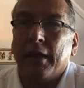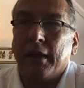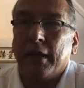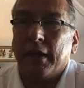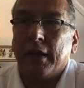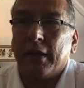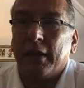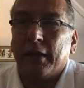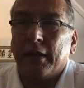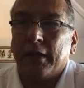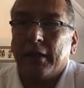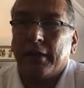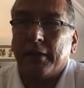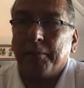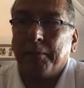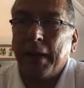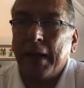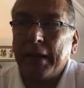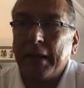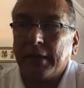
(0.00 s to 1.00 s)
And
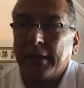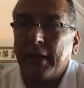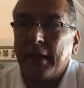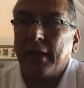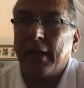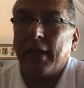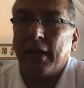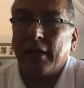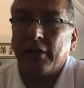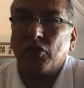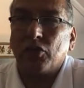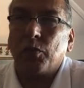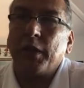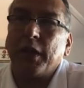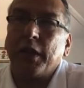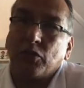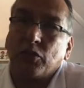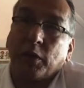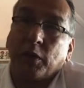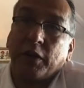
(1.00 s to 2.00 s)
back then, we
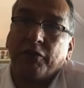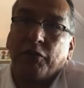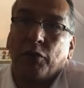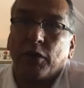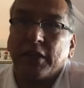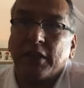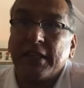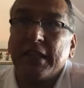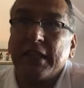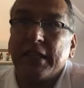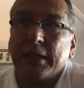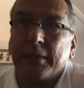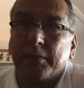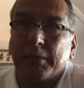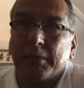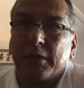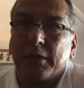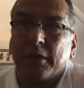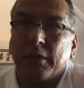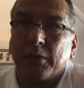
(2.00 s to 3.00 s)
had 24
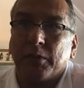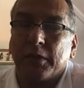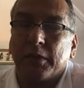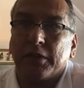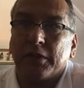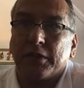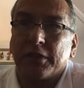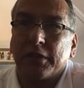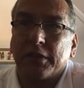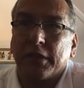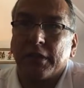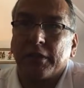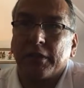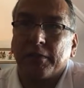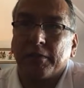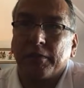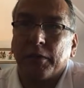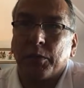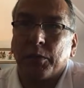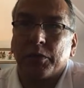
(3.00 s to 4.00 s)
teams, and it was
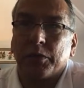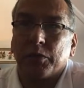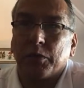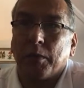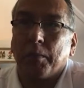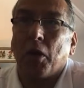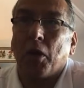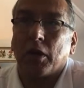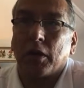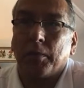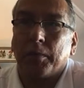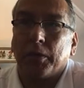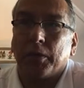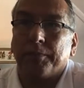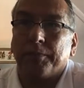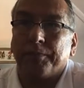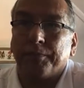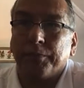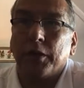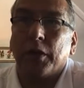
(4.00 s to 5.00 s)

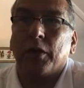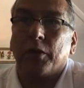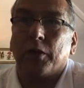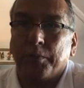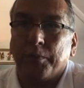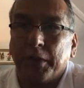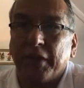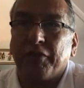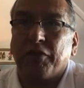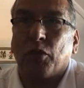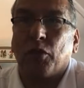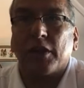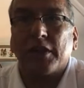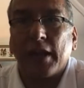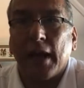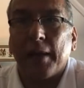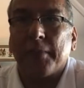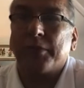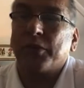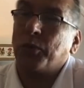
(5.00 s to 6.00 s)
remarkable. You play four
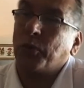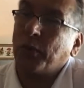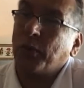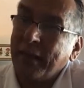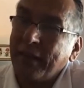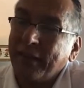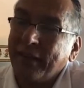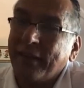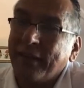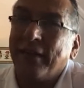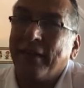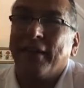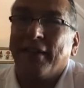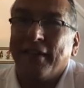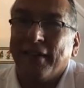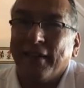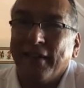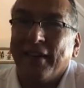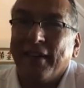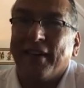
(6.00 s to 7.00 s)
times a week,
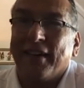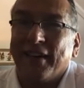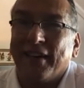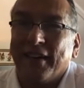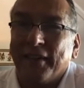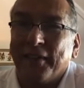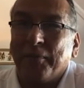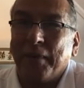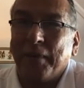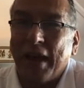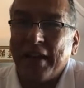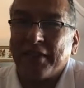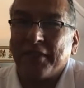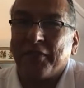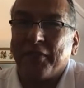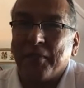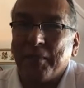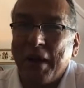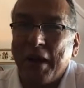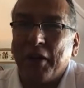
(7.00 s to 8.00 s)

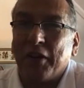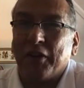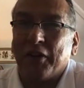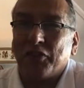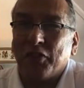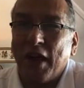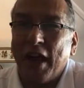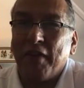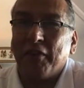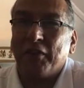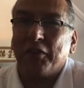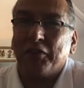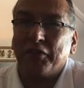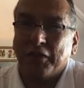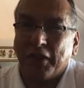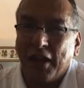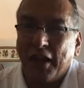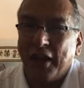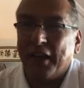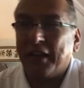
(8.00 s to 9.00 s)
massive amount of travel,
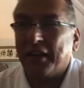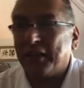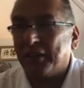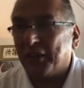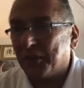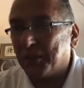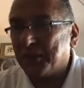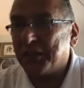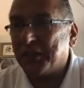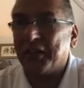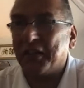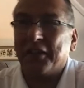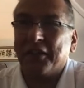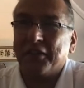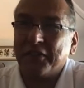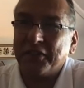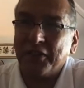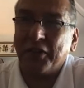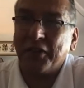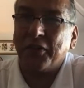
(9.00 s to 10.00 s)
flying,
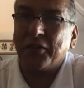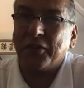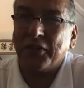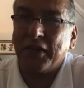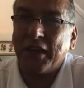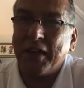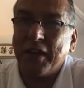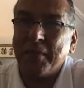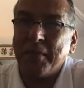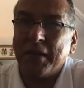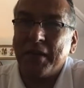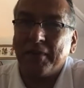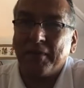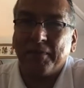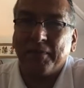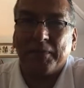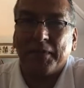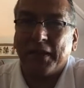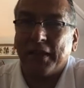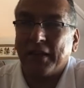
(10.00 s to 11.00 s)
hotels, you name it,
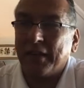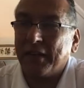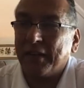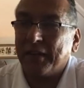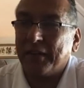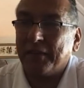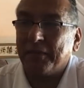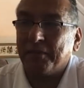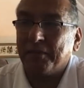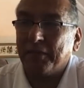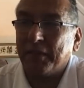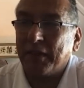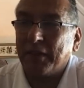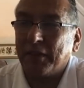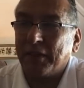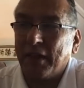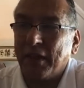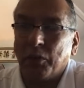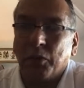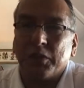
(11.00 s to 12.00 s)
and
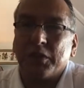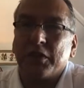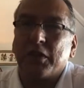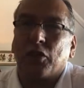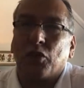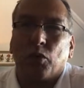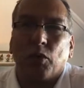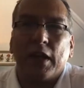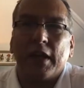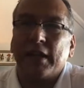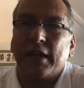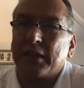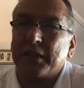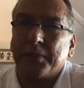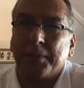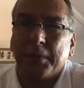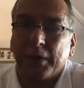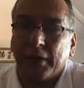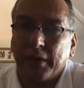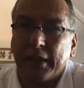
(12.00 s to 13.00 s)
it was a great
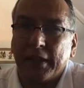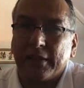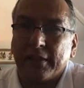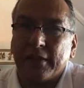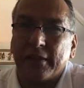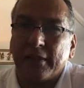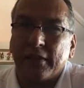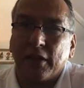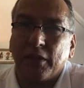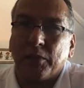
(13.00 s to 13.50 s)
experience.